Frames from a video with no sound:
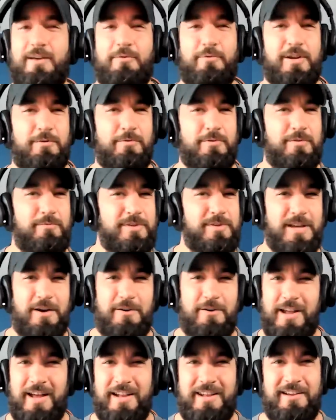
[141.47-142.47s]
what, what's
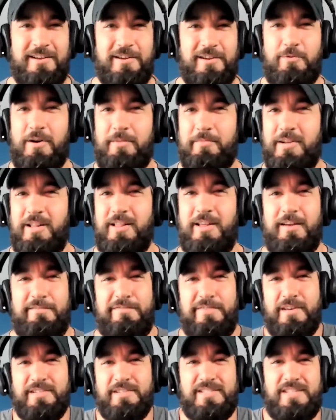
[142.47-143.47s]
going on here you want me to like
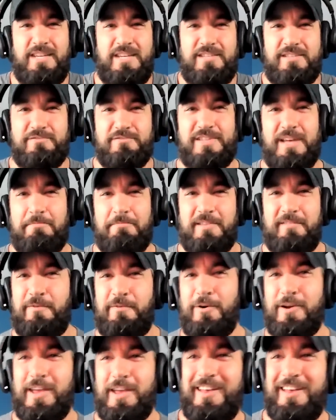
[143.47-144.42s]
fill seats or something for you